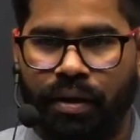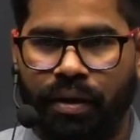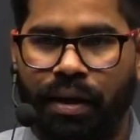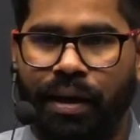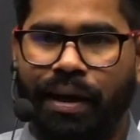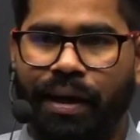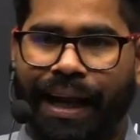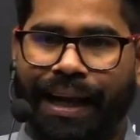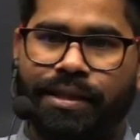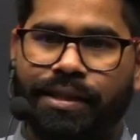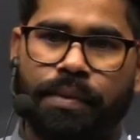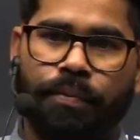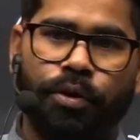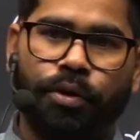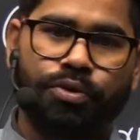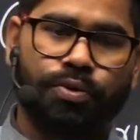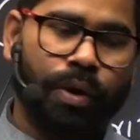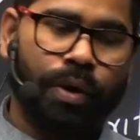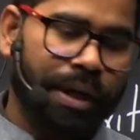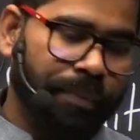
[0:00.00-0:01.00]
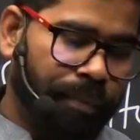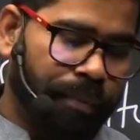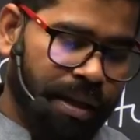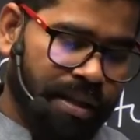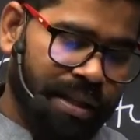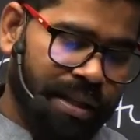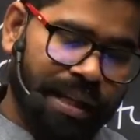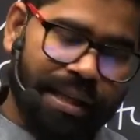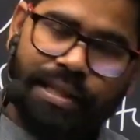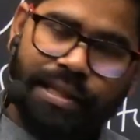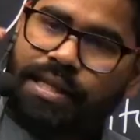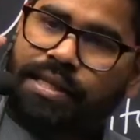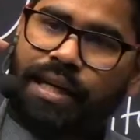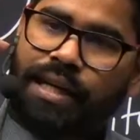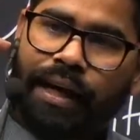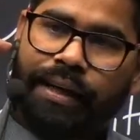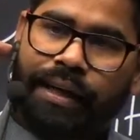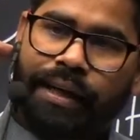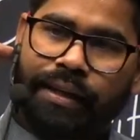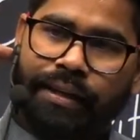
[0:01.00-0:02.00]
Like suppose one person has
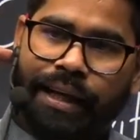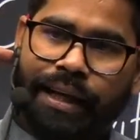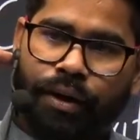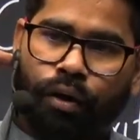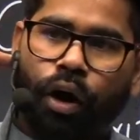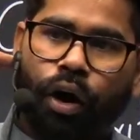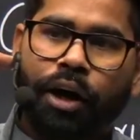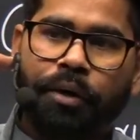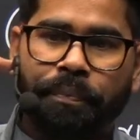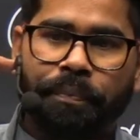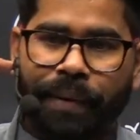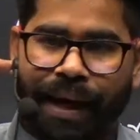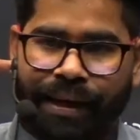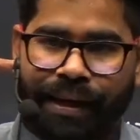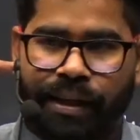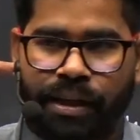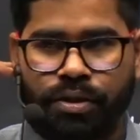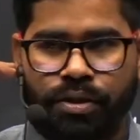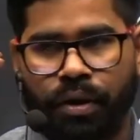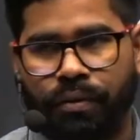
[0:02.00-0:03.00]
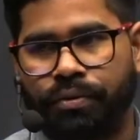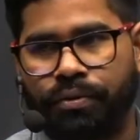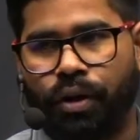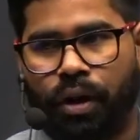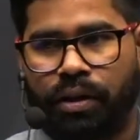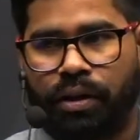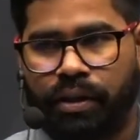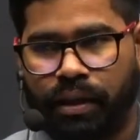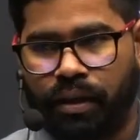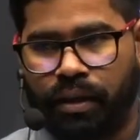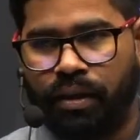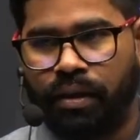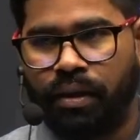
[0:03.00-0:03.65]
started their own practice of doctor,